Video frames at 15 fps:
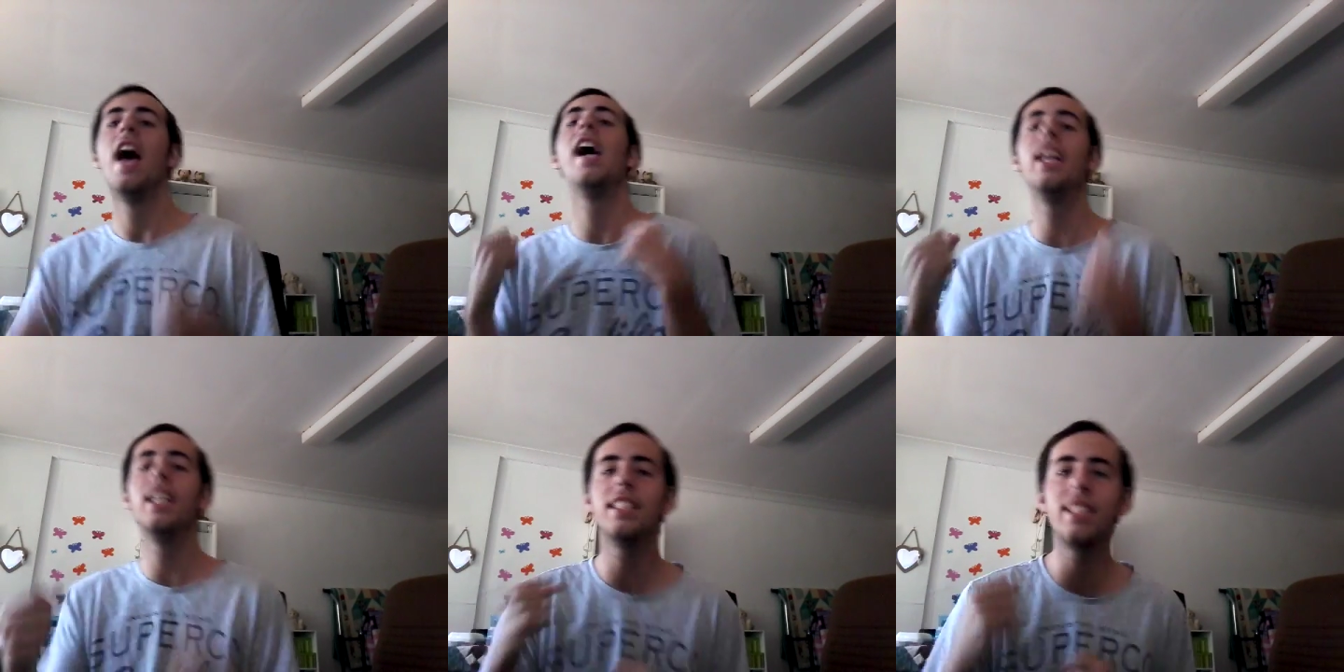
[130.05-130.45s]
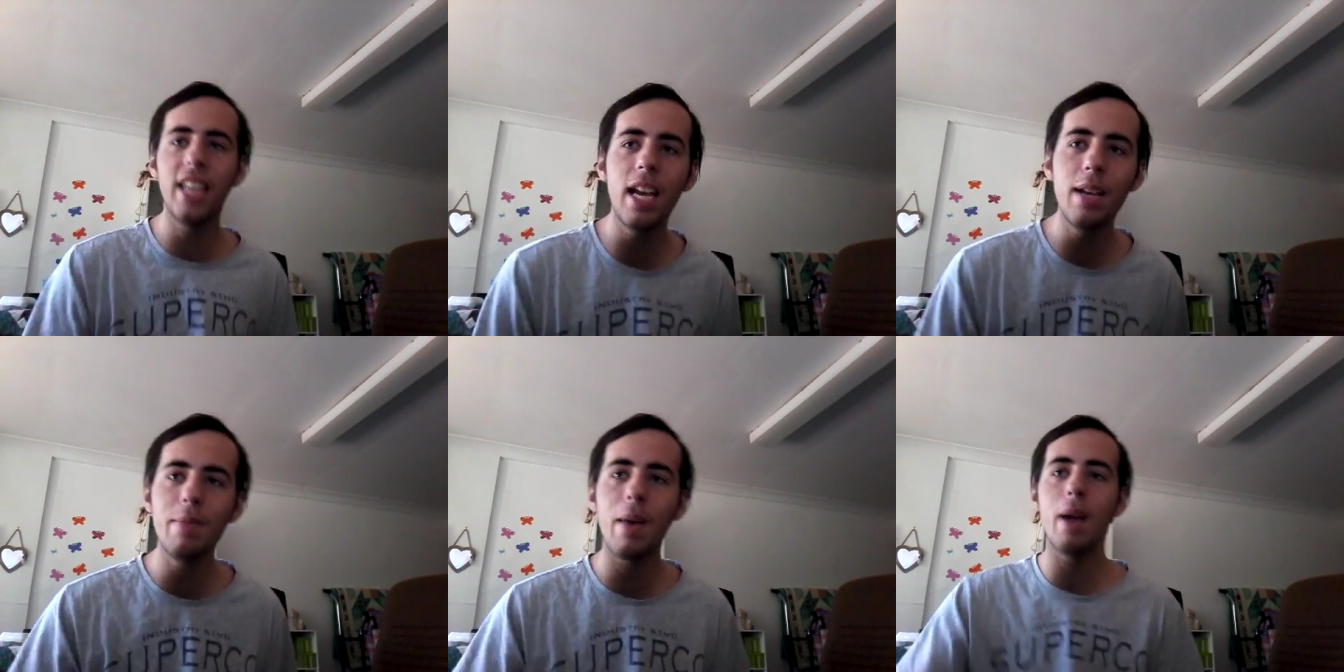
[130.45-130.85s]
And
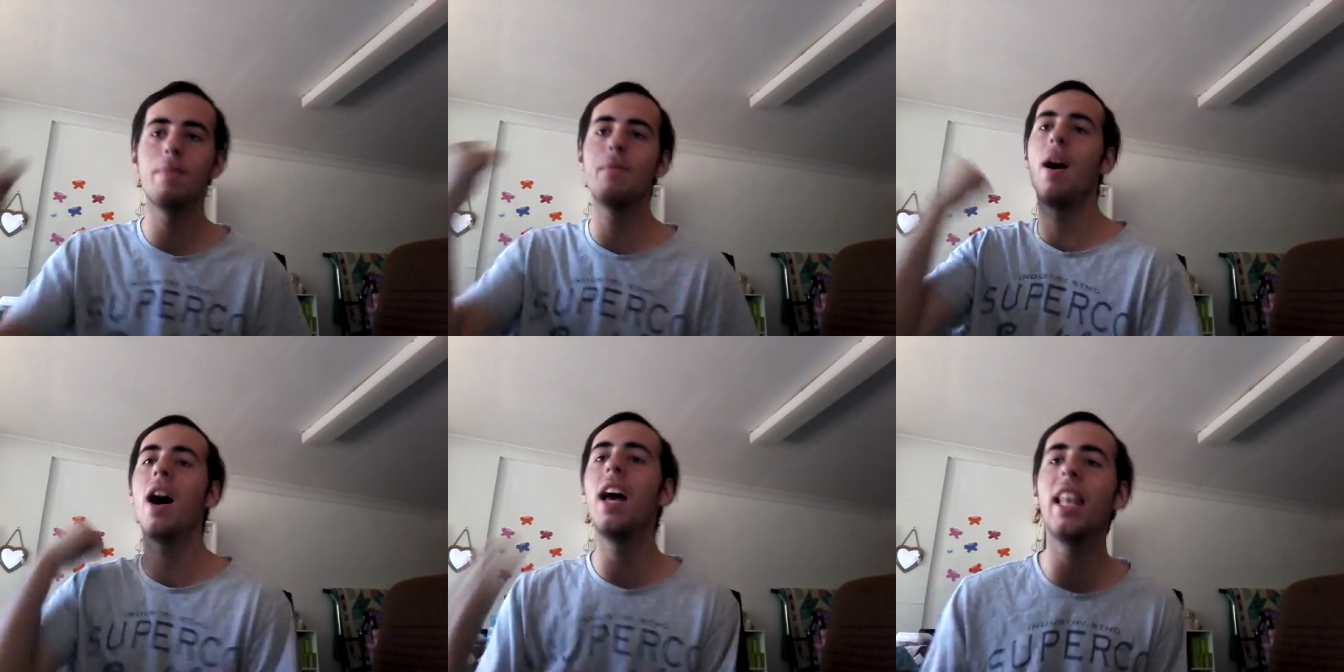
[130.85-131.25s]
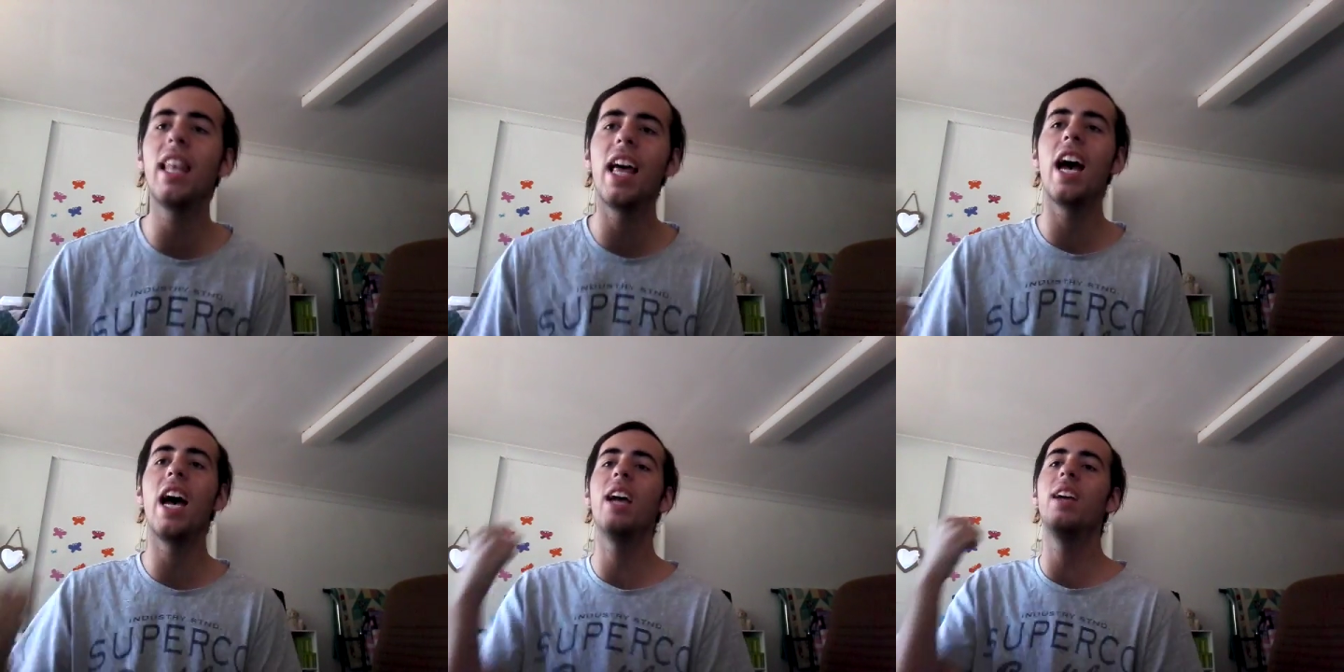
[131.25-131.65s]
take back my
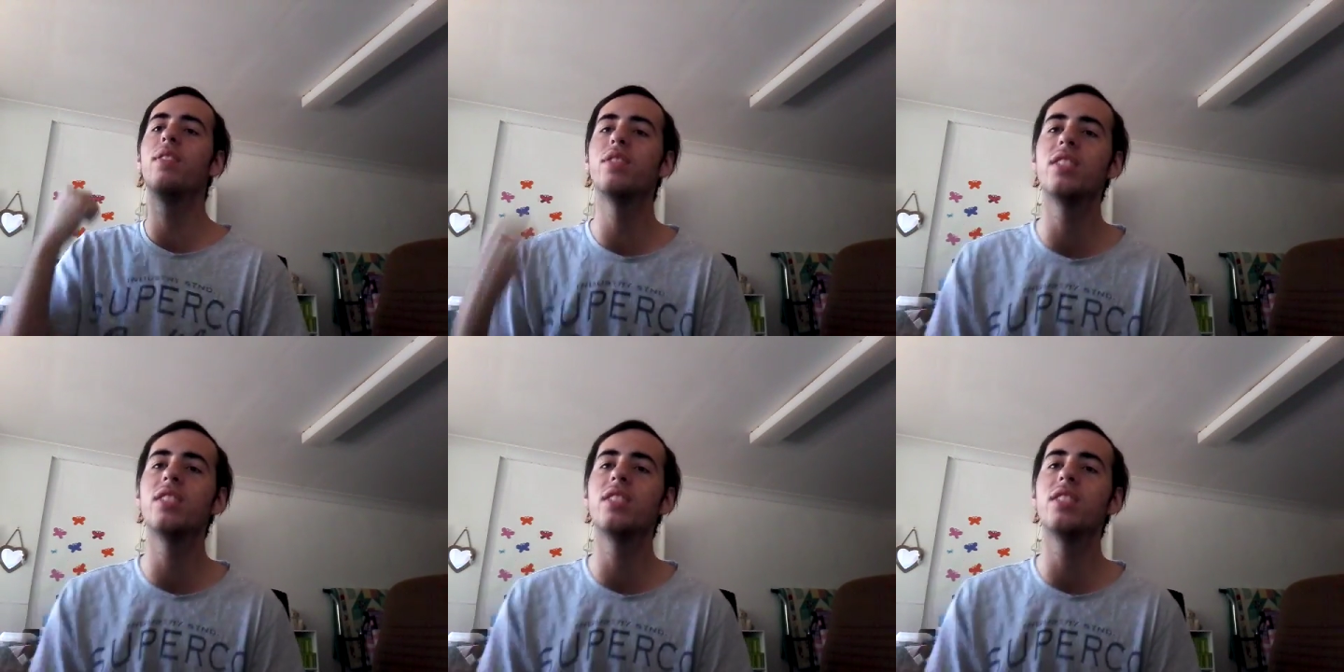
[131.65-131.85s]
life